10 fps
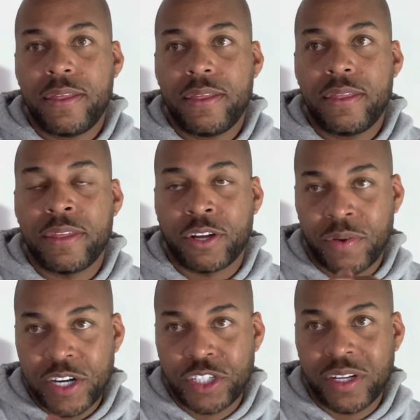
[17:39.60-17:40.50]
The
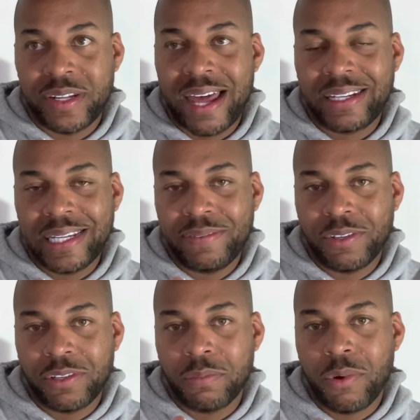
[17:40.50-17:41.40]
Christian that lived
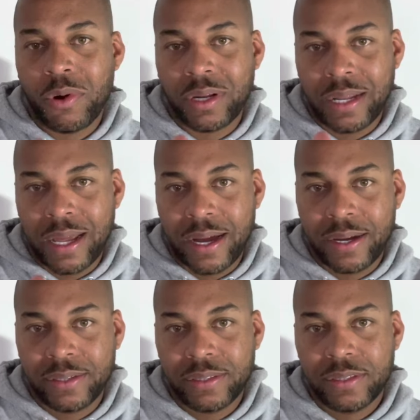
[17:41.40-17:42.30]
on the
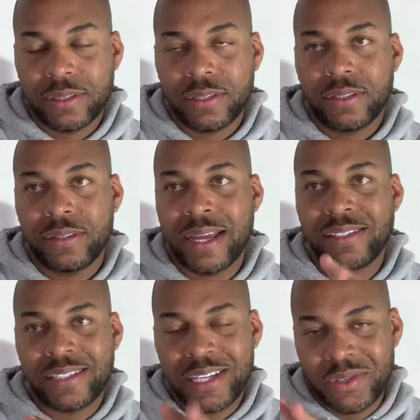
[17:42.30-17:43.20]
borderline, that
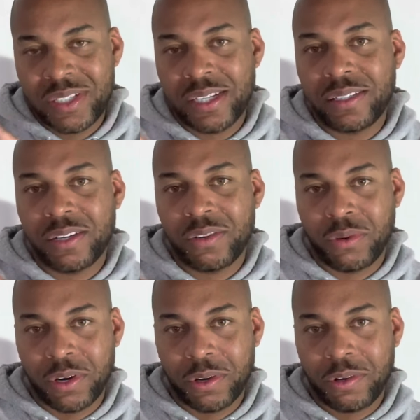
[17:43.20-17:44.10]
still sinned in the
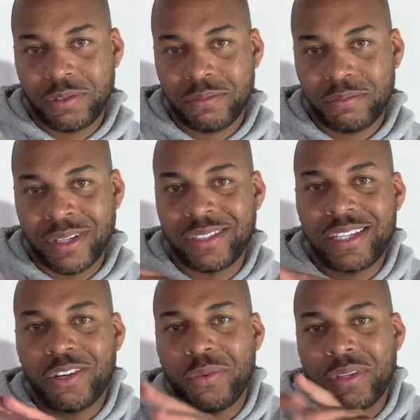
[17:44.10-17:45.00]
world, but
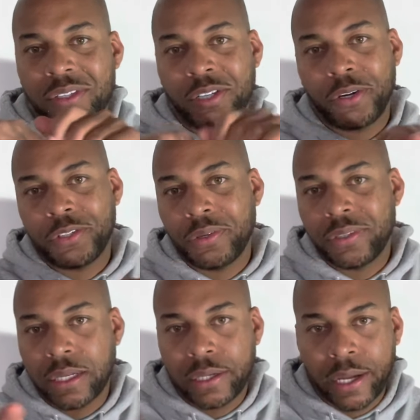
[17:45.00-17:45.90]
still went to church on
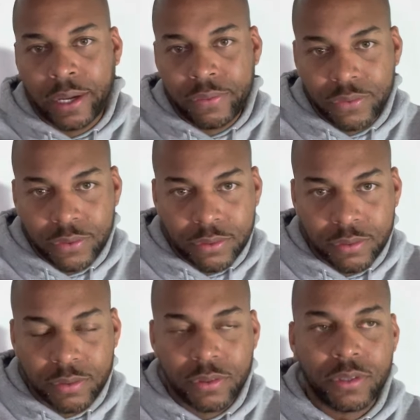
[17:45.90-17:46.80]
Sundays,
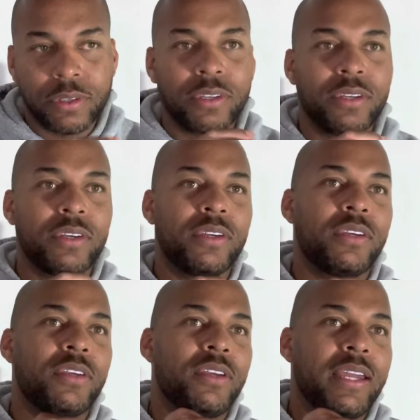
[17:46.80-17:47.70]

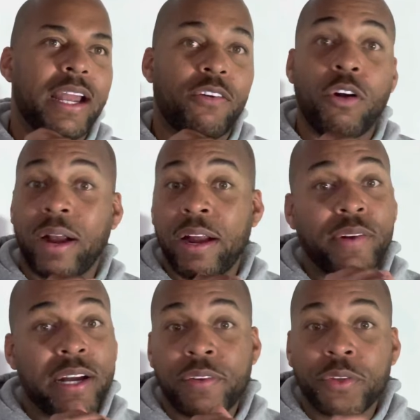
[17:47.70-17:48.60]
or
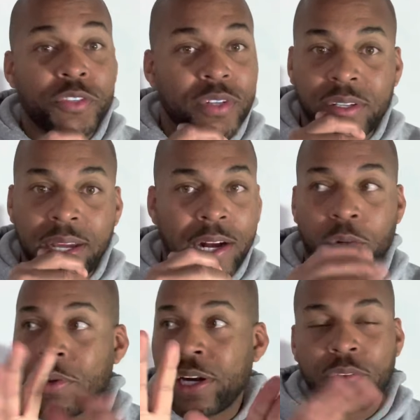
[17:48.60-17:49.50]
every other Sunday, or
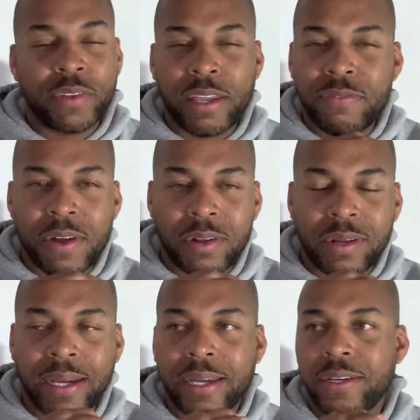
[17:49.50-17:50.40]
whenever they felt
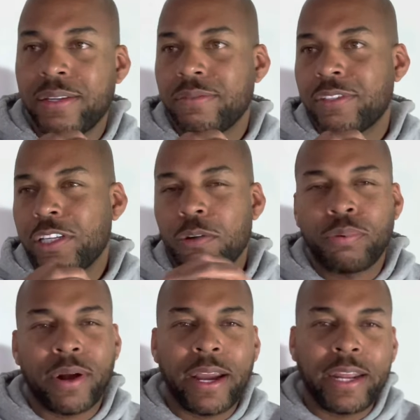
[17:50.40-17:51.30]
like it, still
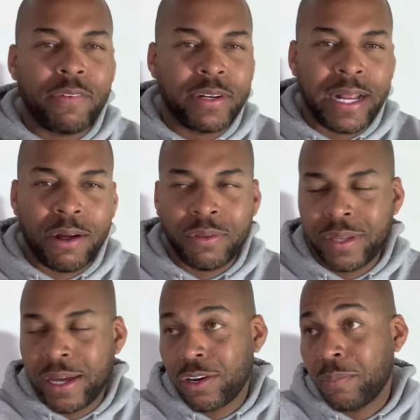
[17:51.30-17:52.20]
prayed every now and
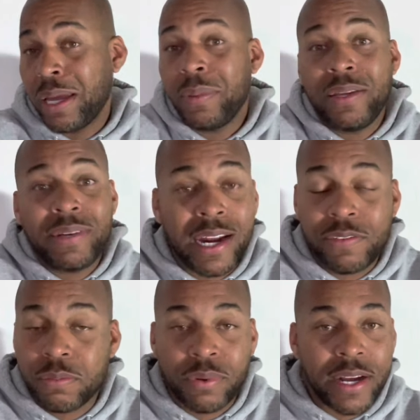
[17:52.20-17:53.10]
then, or maybe you not
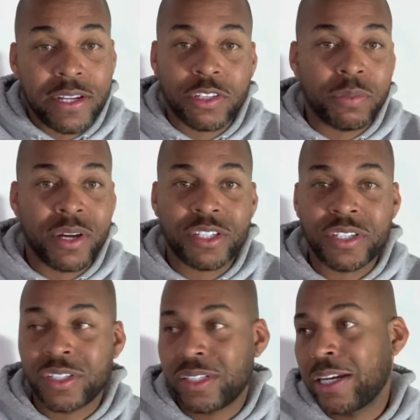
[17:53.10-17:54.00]
even prayed so much and
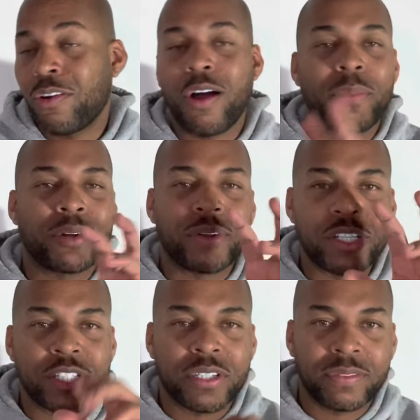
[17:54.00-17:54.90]
just said, oh, I'm a
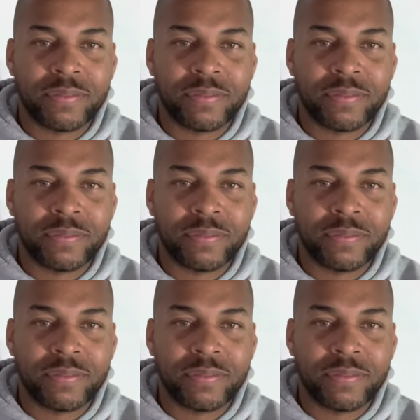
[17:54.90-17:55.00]
Christian.